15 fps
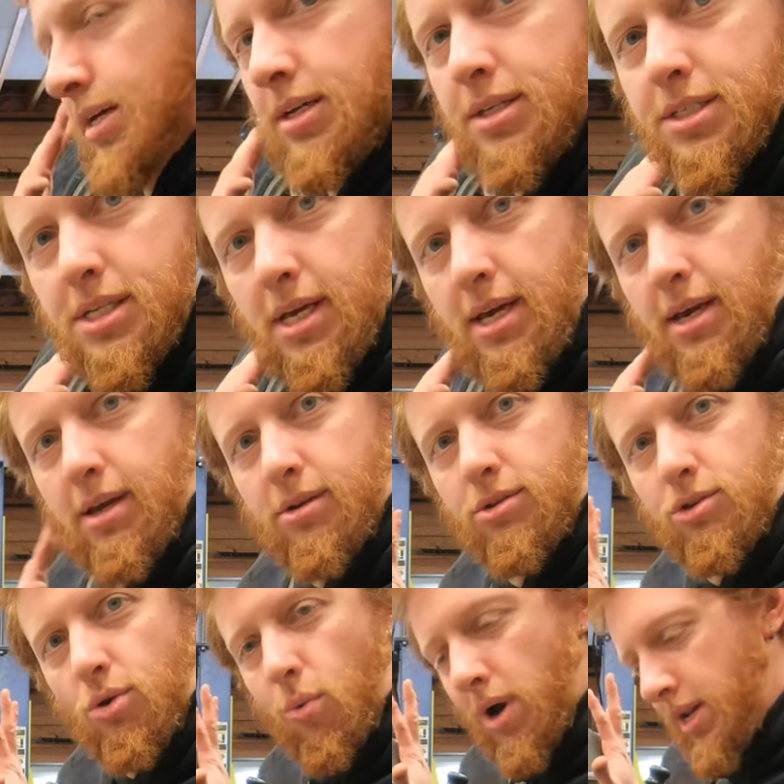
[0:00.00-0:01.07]
is a
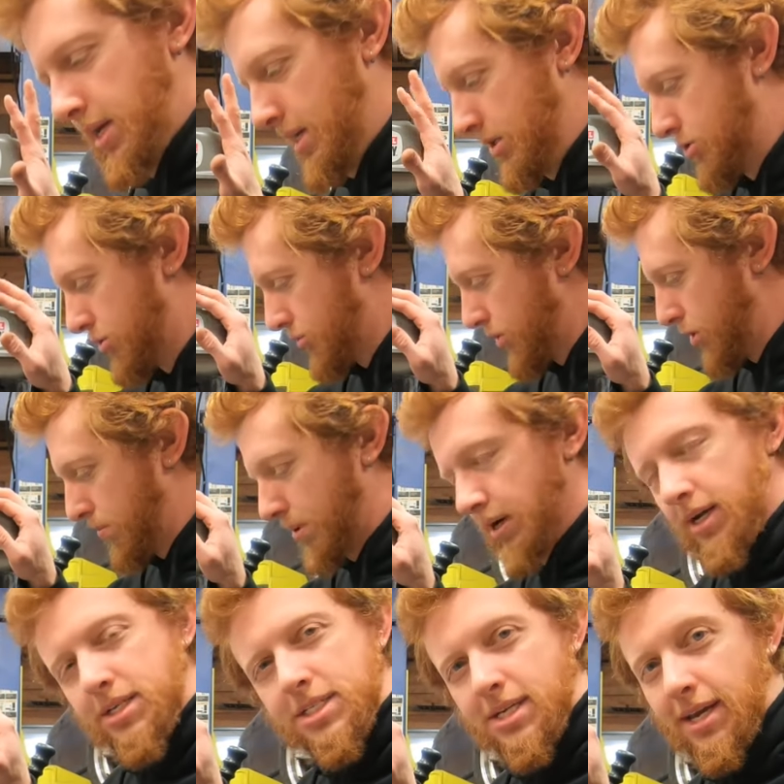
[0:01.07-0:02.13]
20-inch drill
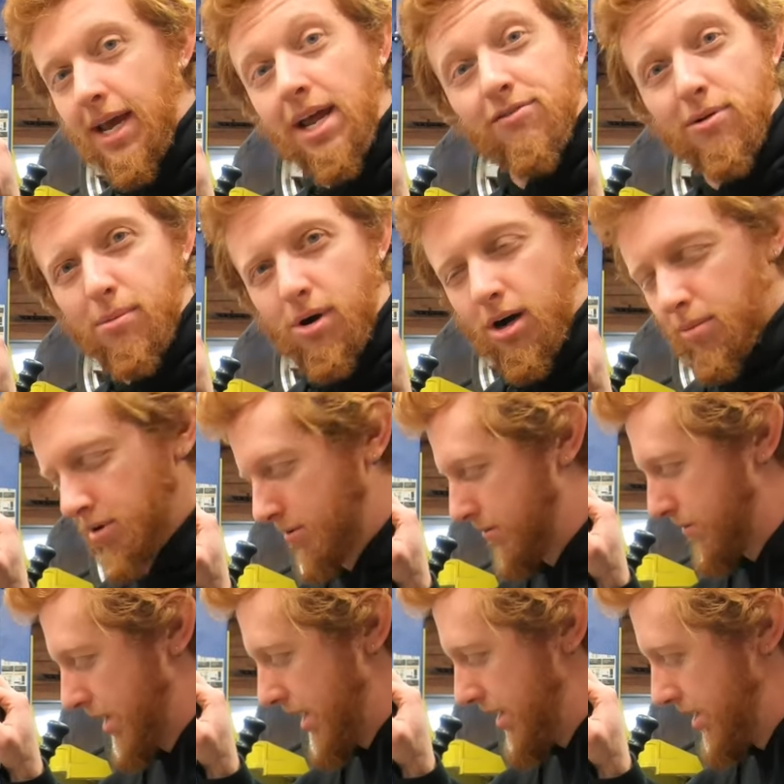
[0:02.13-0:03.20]
press, again from Harbor
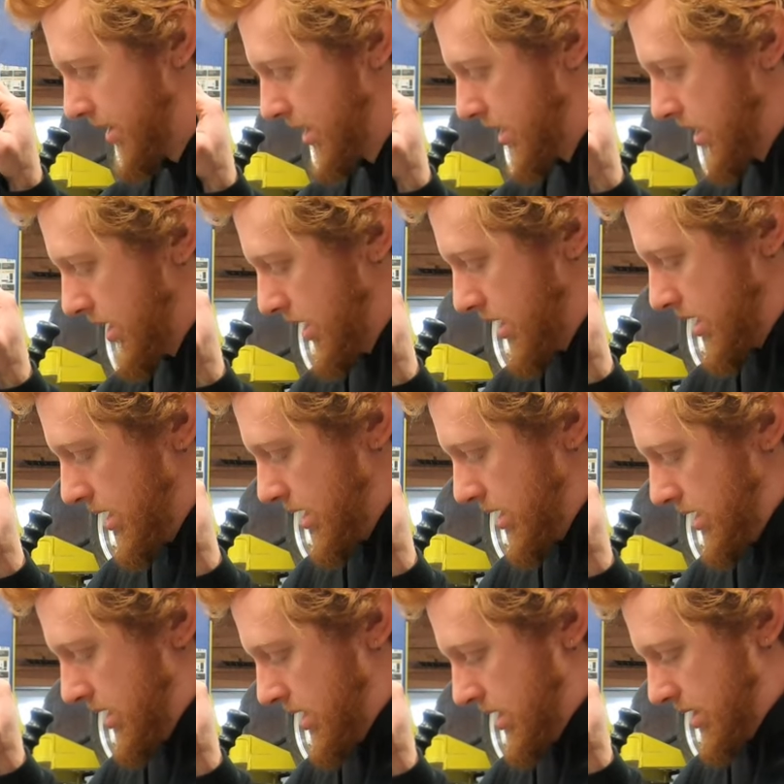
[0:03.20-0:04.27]
Freight,
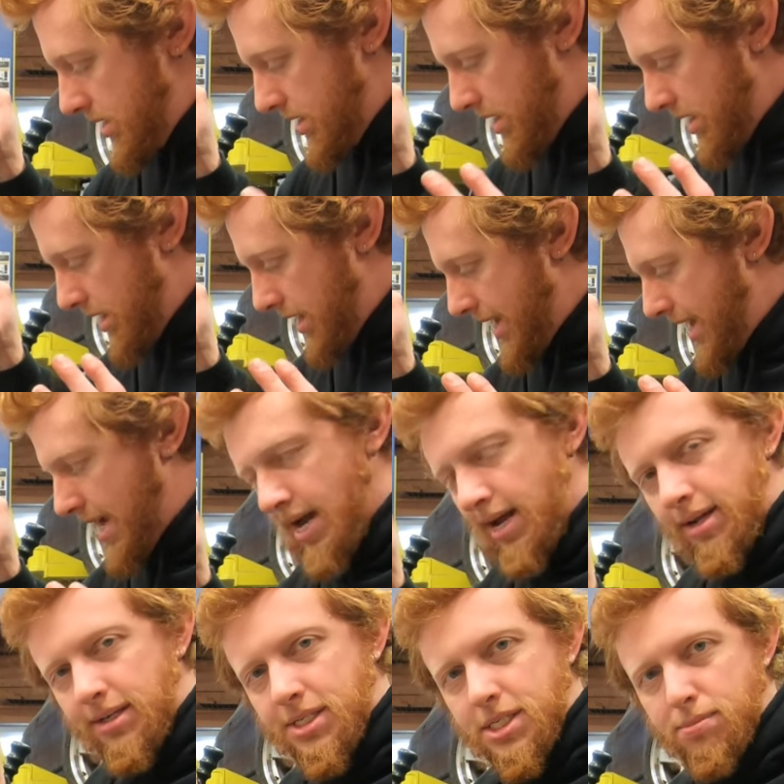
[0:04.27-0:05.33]
and I
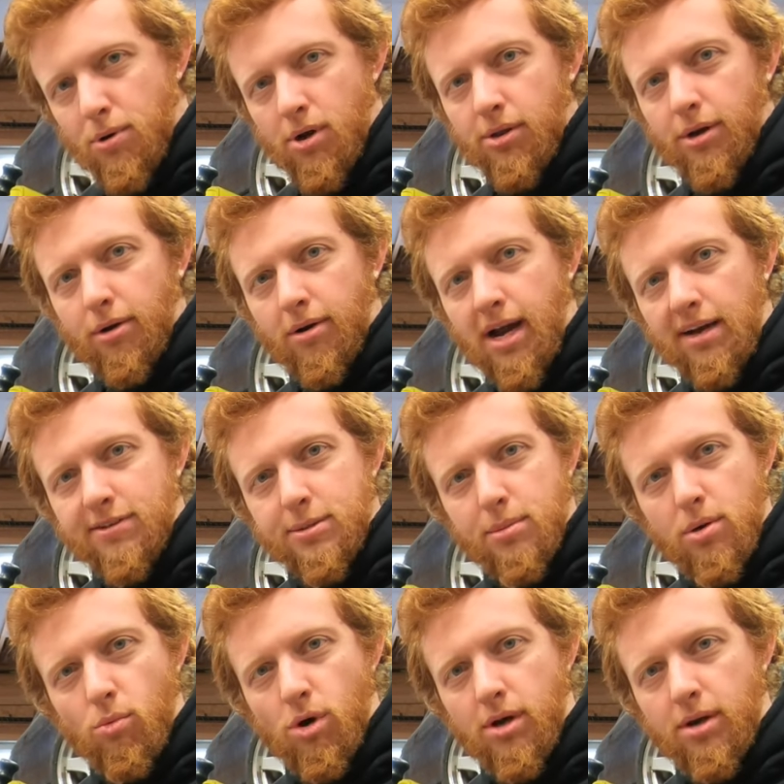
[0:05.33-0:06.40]
had a smaller
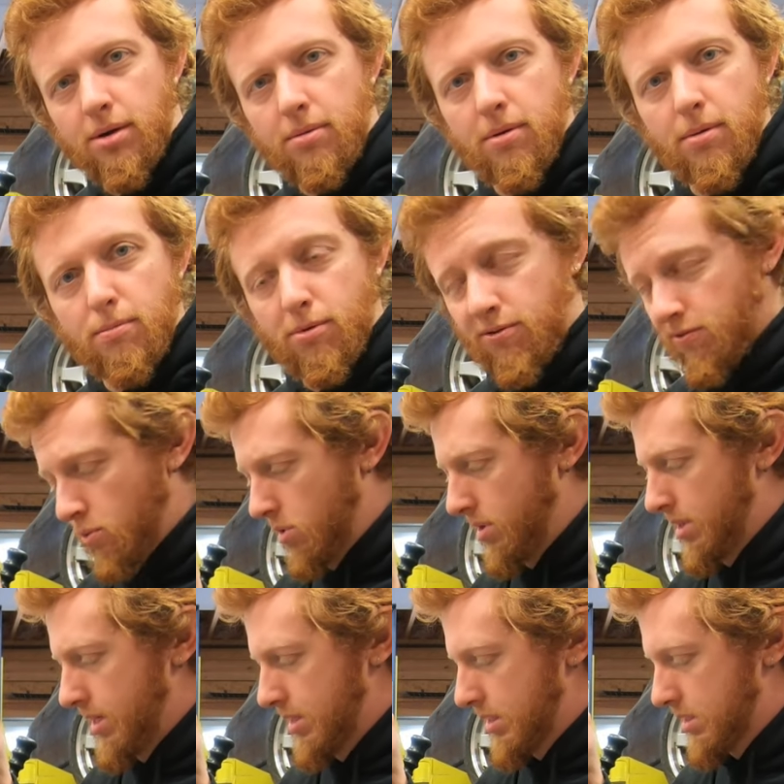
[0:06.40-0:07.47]
Craftsman one before
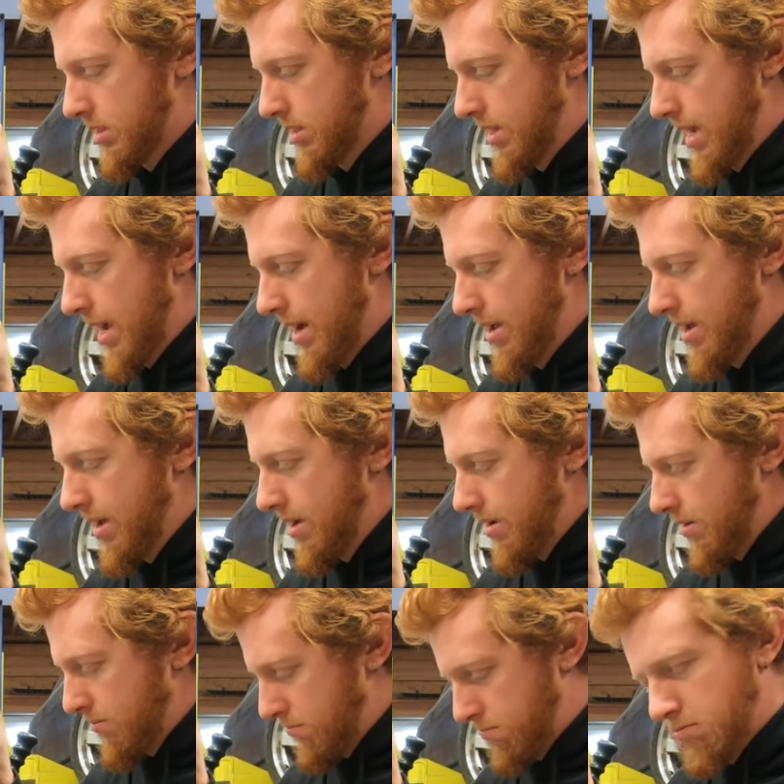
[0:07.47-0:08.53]
this that
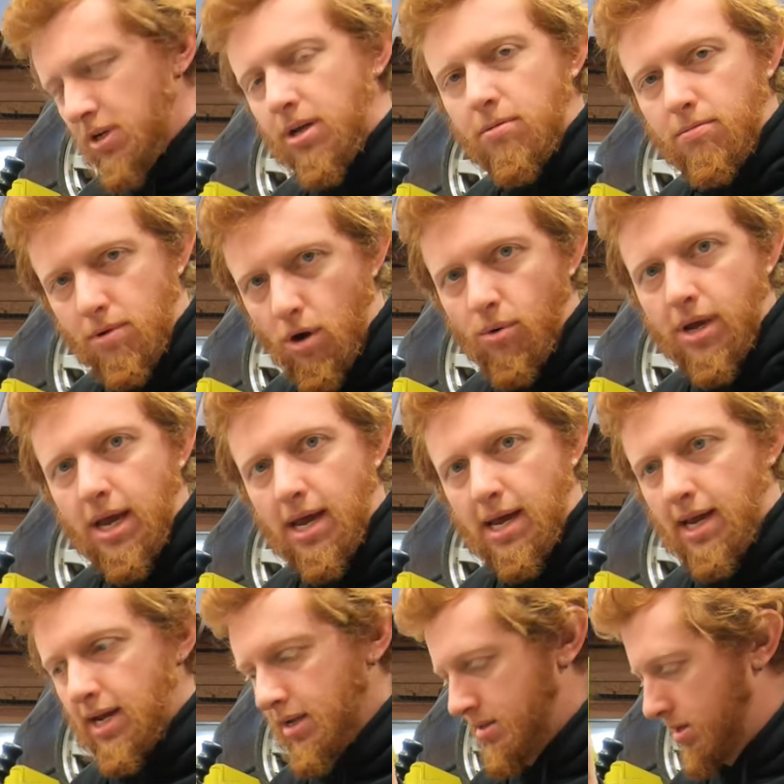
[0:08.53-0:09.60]
did okay.
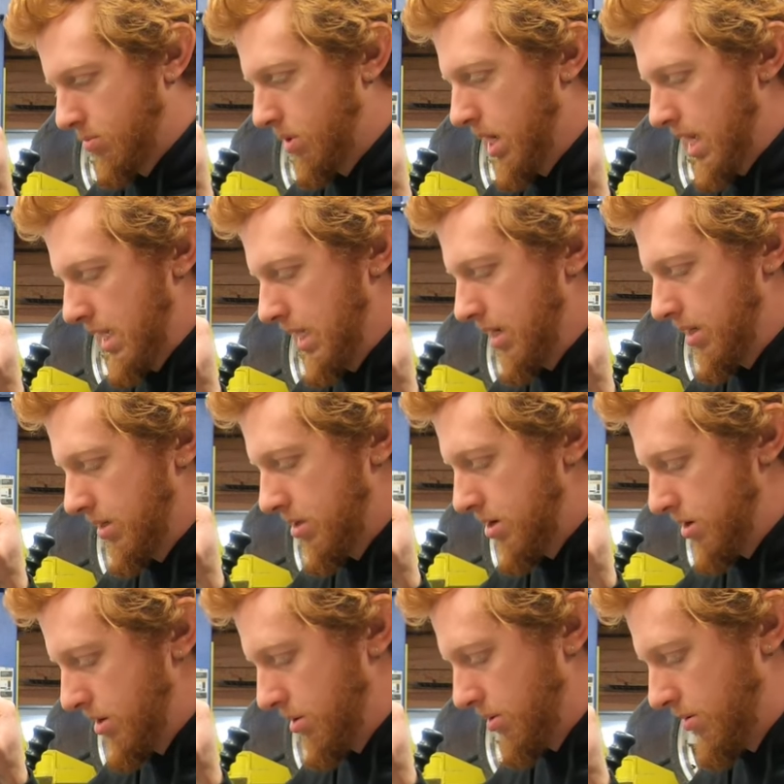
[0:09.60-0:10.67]
It did what I needed it to
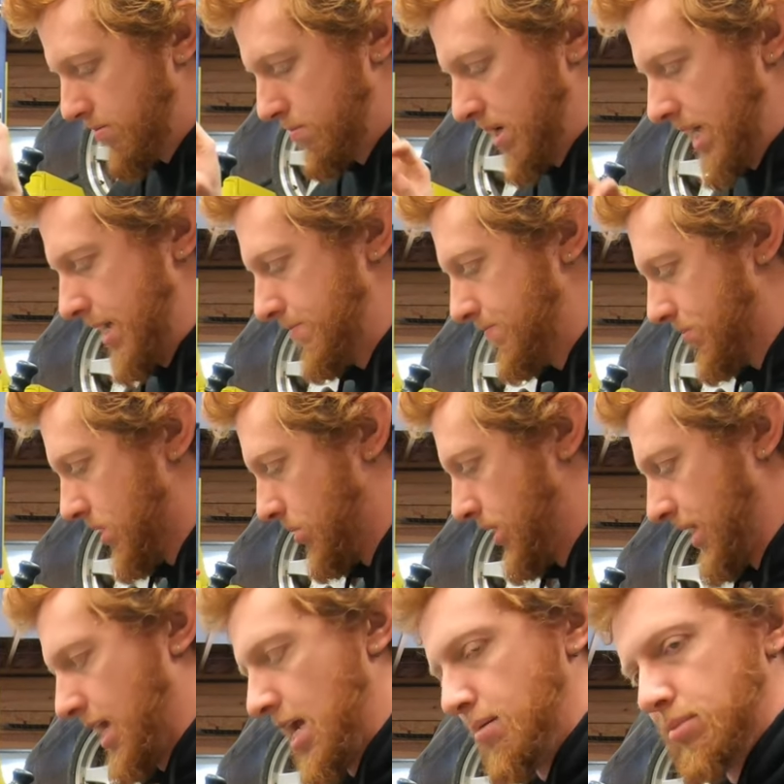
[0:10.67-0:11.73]
do, but when
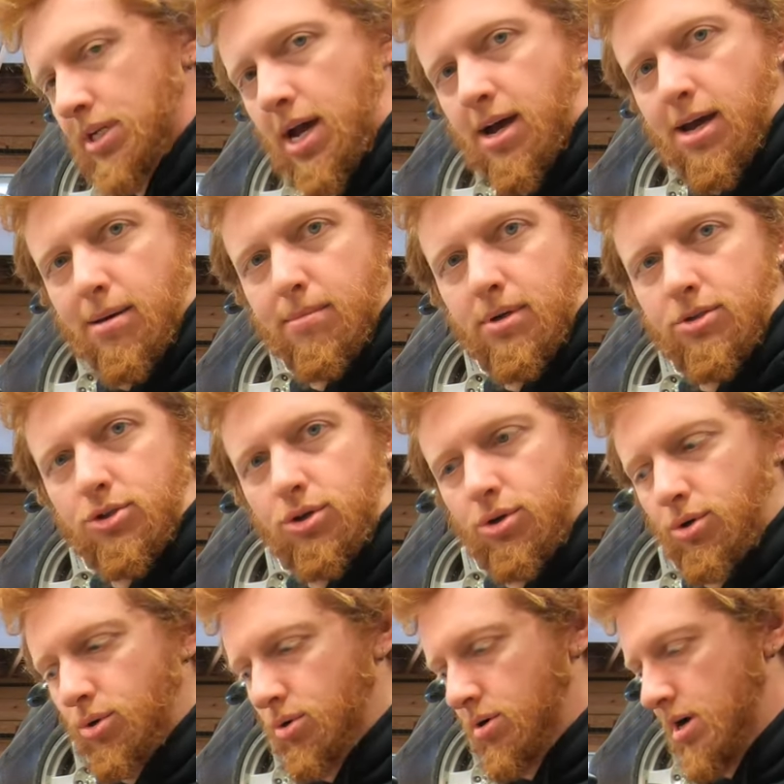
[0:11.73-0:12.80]
it came time
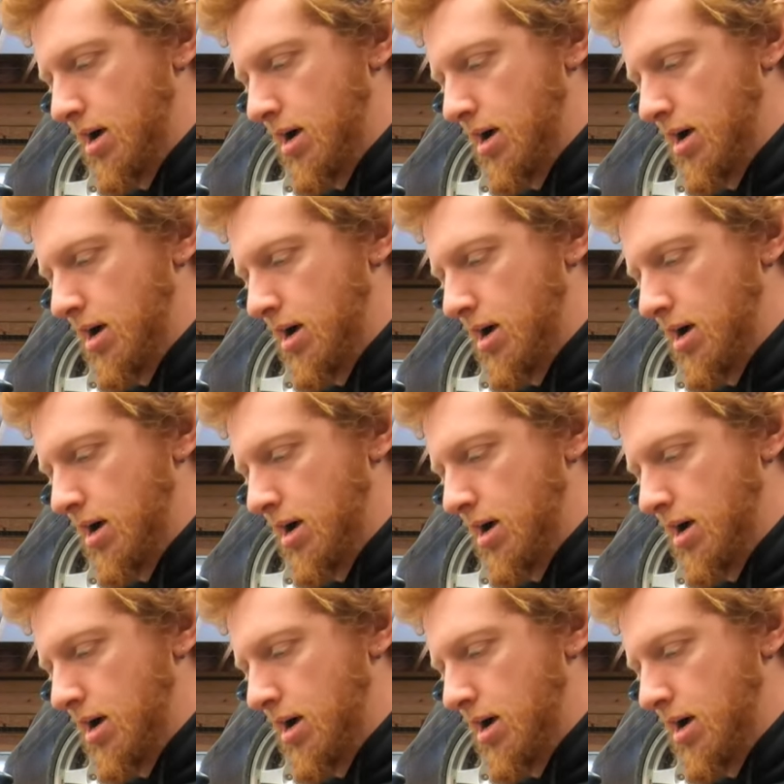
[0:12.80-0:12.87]
to